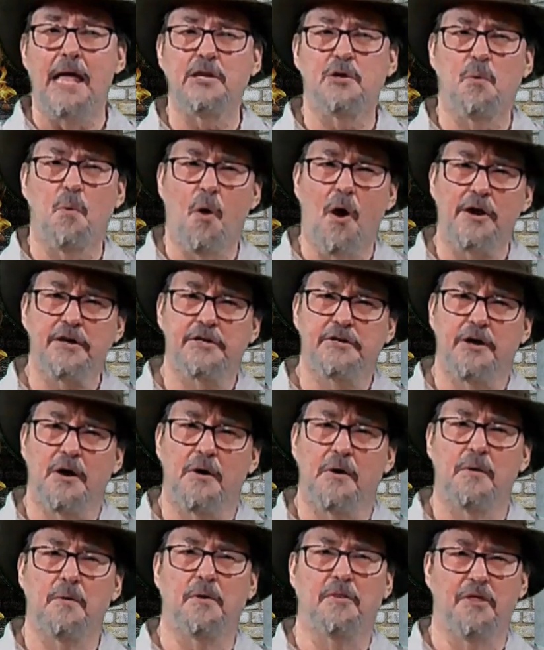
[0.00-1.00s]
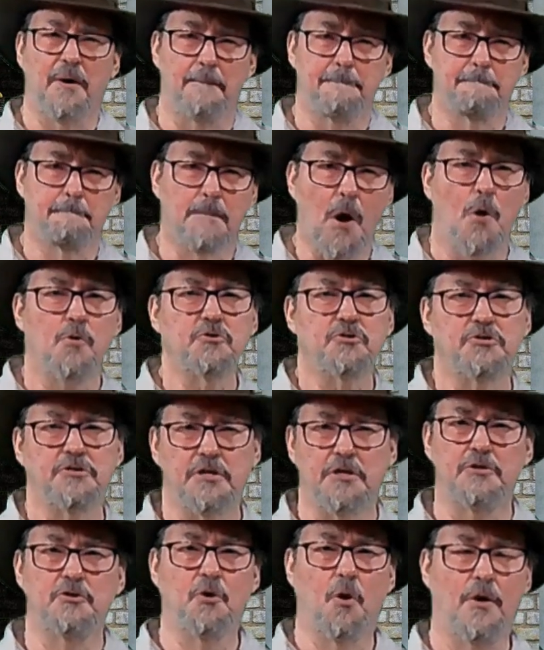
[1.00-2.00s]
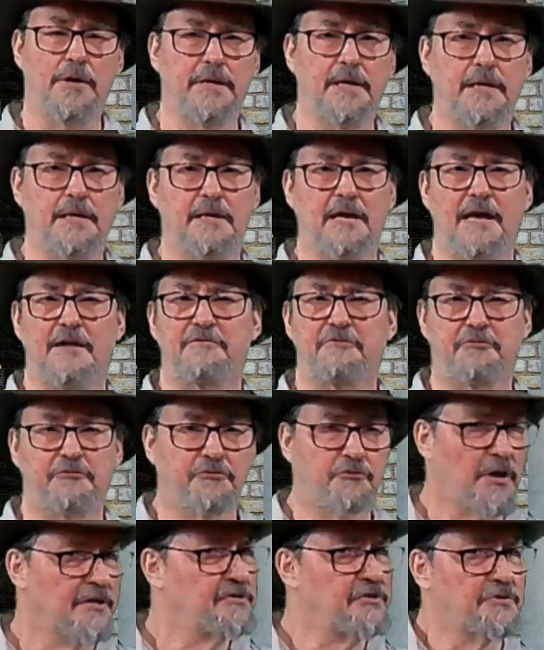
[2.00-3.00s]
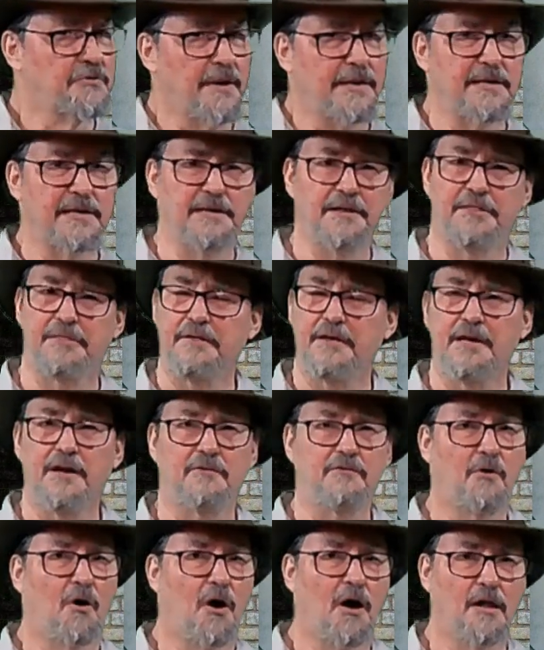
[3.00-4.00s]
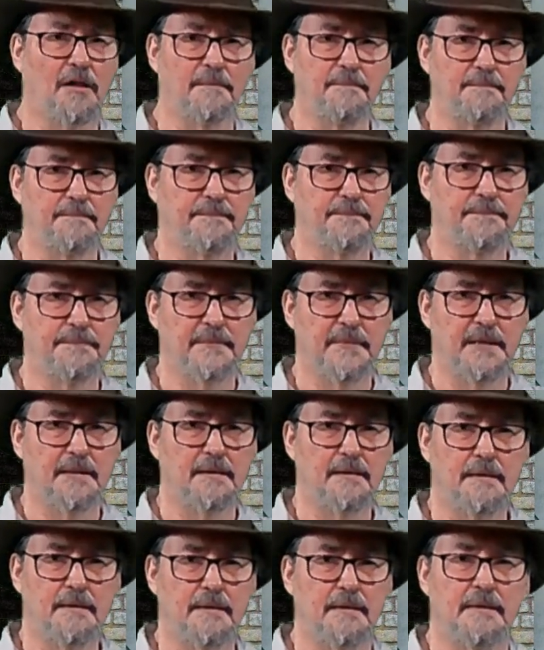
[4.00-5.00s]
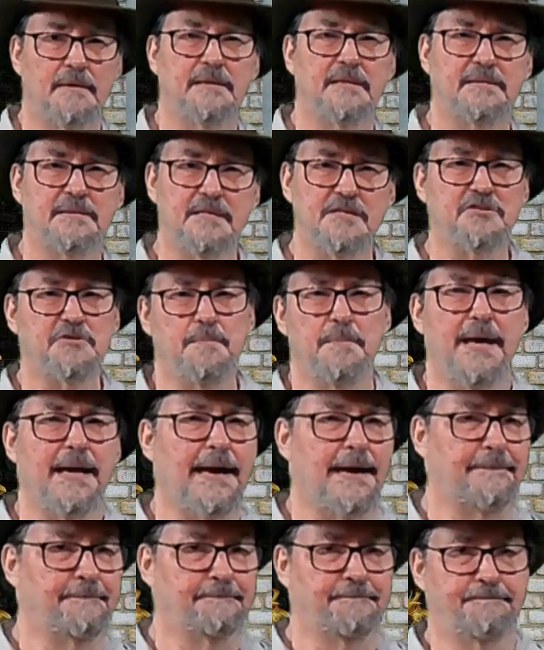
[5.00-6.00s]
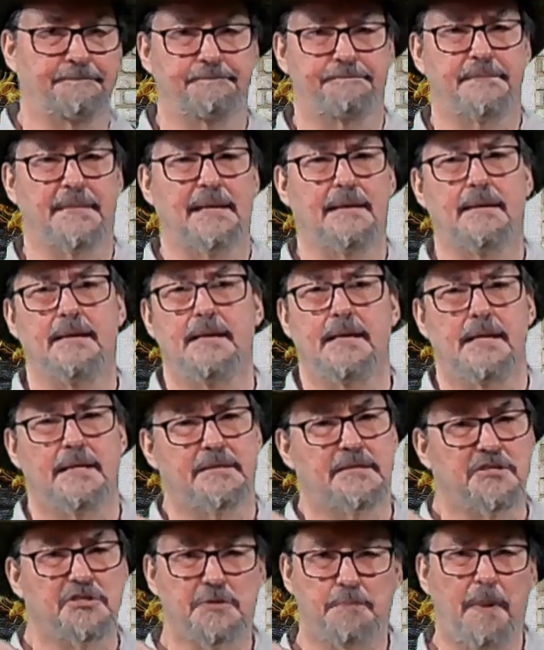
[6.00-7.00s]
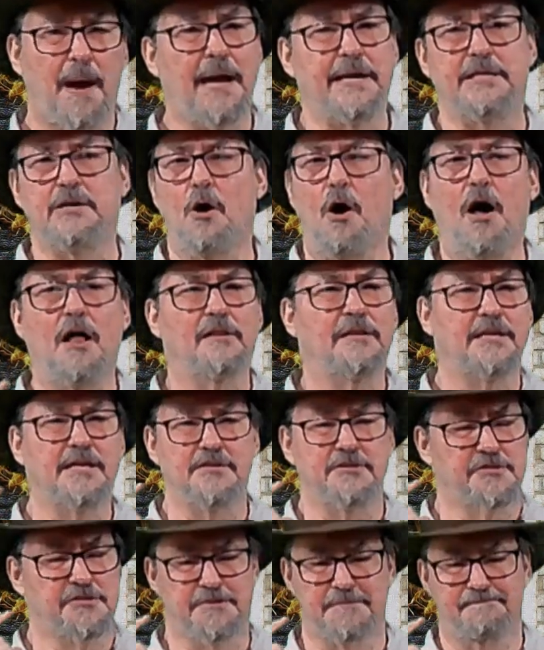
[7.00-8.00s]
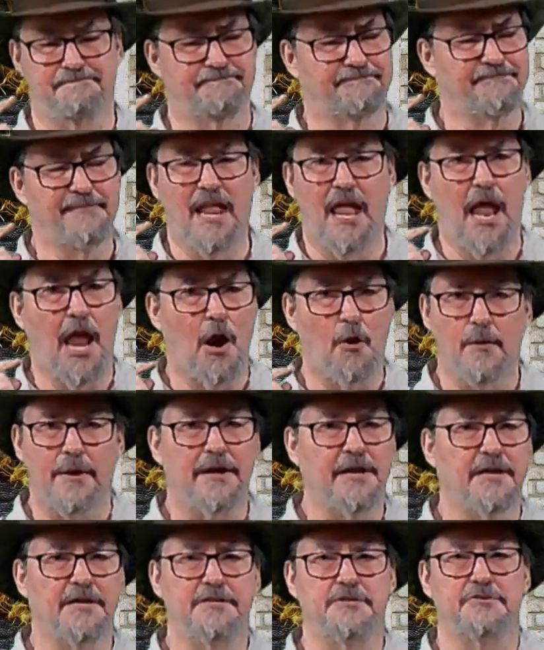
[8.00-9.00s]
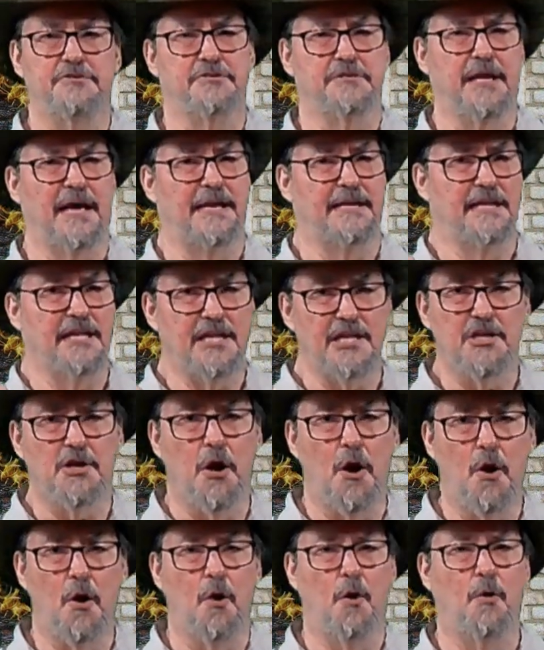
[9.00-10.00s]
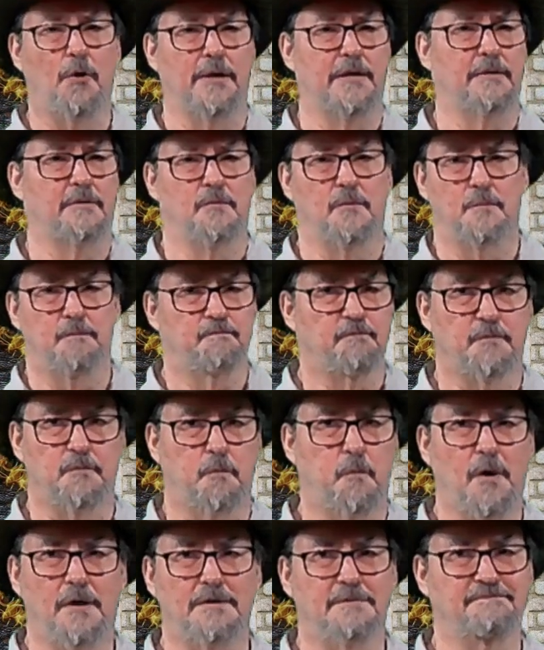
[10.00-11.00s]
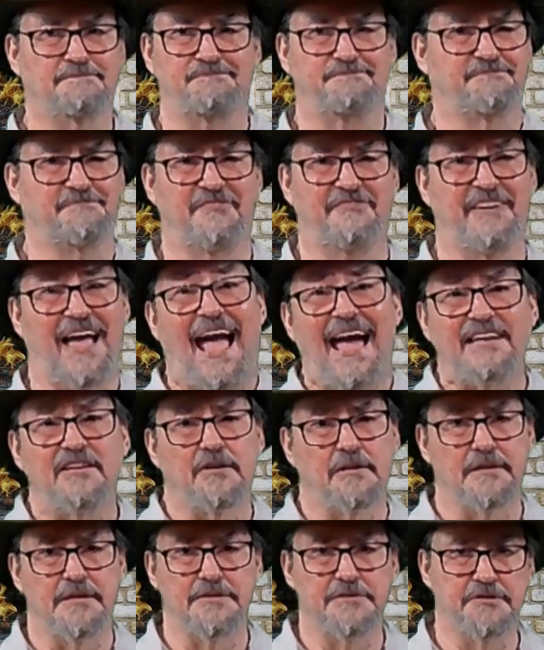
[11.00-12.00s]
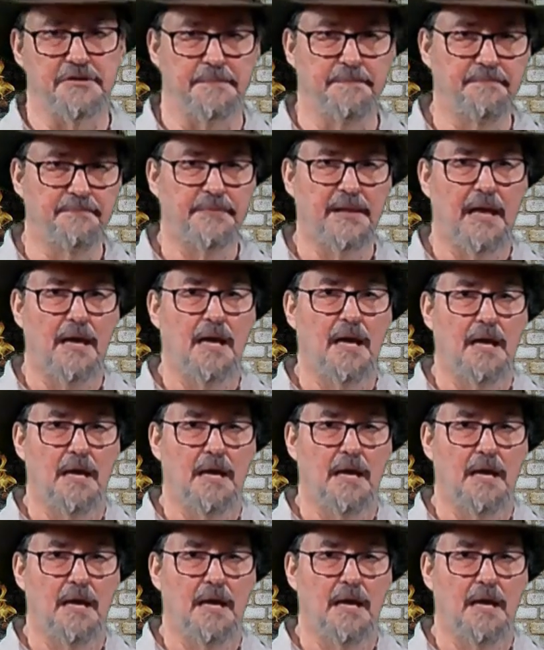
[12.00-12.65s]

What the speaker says: And you want to know the most annoying and frustrating thing of all? That this man, despite all his arrogance and ego and, well, vandalism,